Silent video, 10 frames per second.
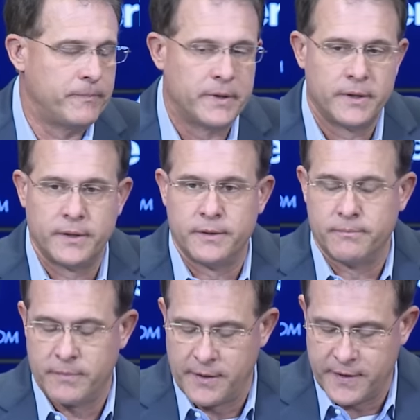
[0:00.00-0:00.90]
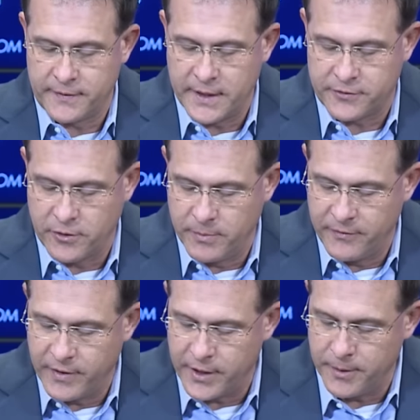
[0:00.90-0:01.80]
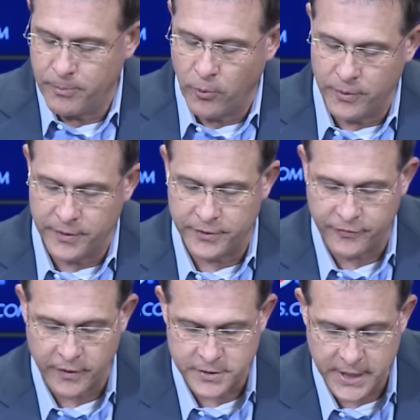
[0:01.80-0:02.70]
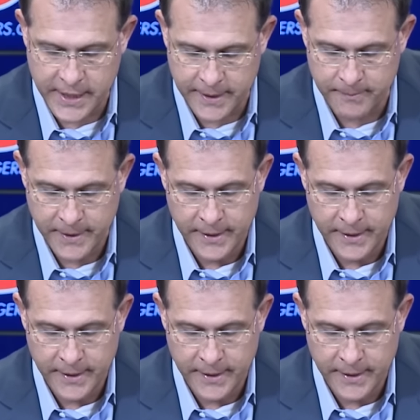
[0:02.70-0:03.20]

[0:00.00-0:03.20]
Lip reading: I think that's going to be very important this first game.